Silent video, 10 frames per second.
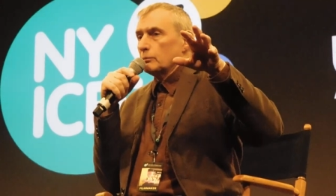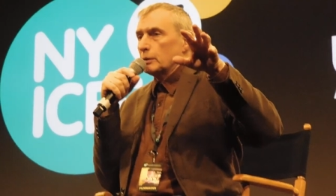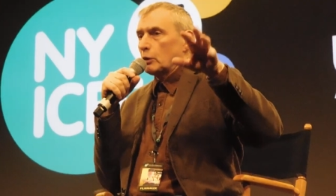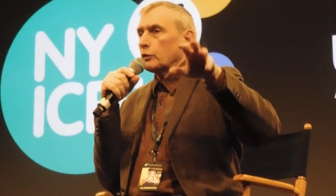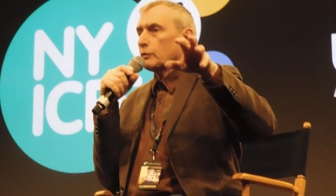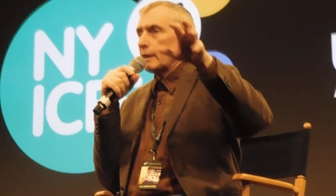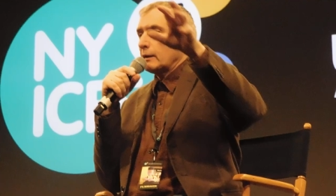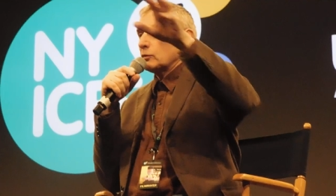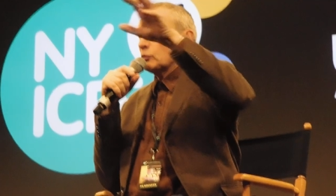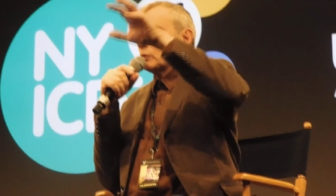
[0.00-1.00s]
because of
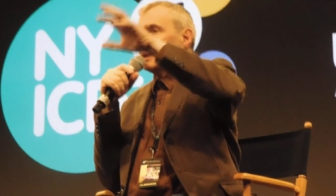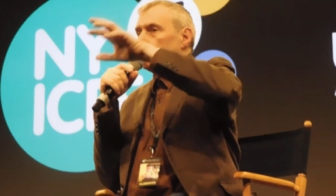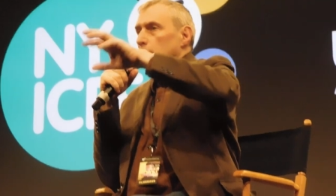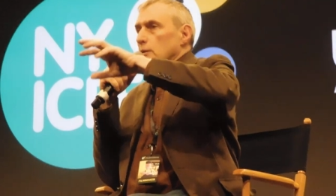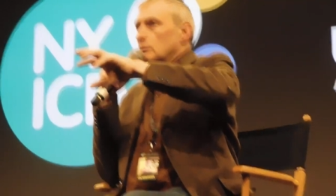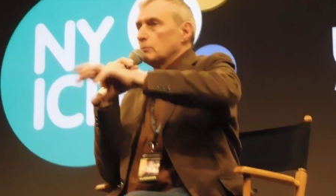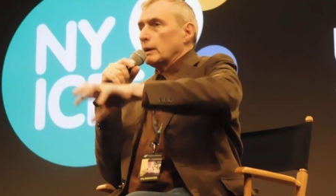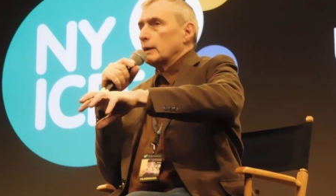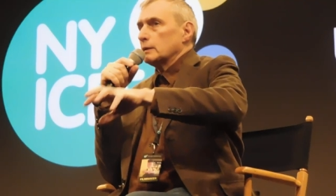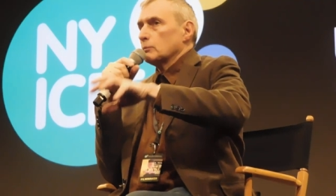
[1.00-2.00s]
that, we
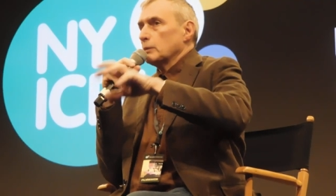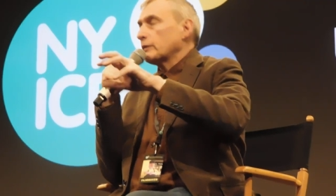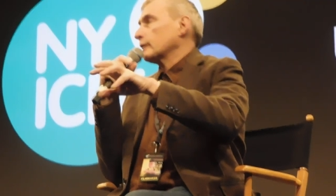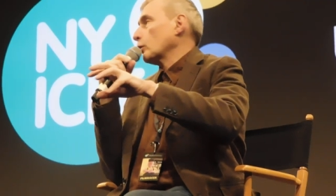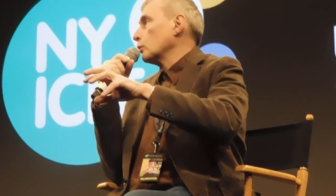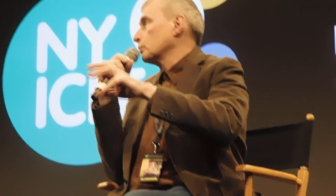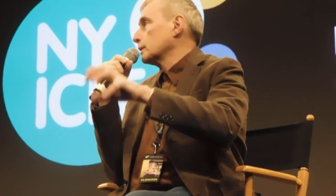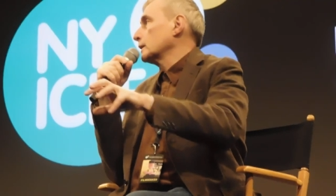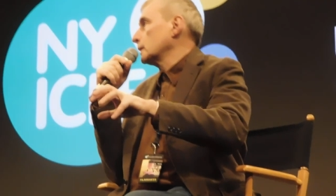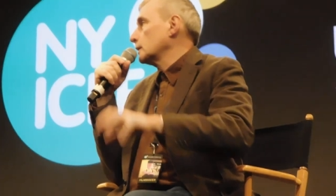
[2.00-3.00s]
made Mifasol
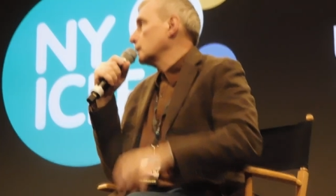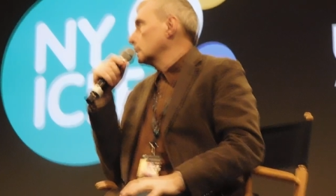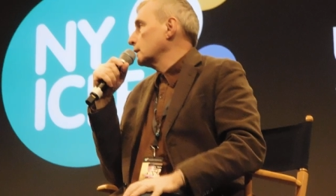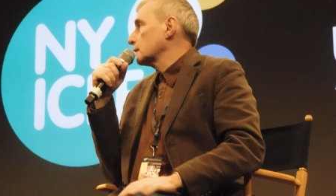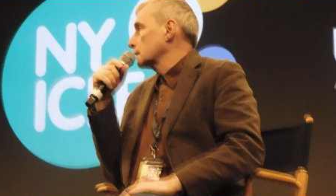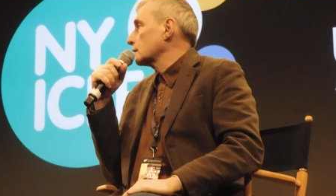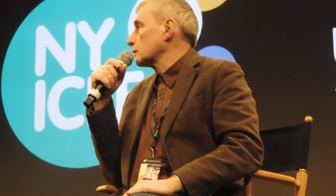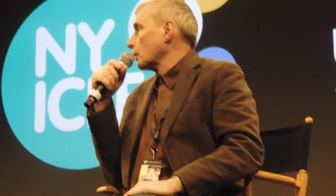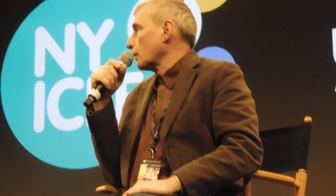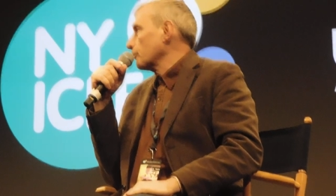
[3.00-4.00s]
be his
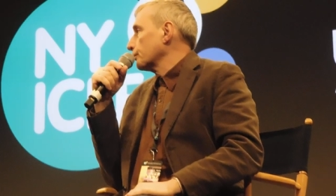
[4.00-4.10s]
sister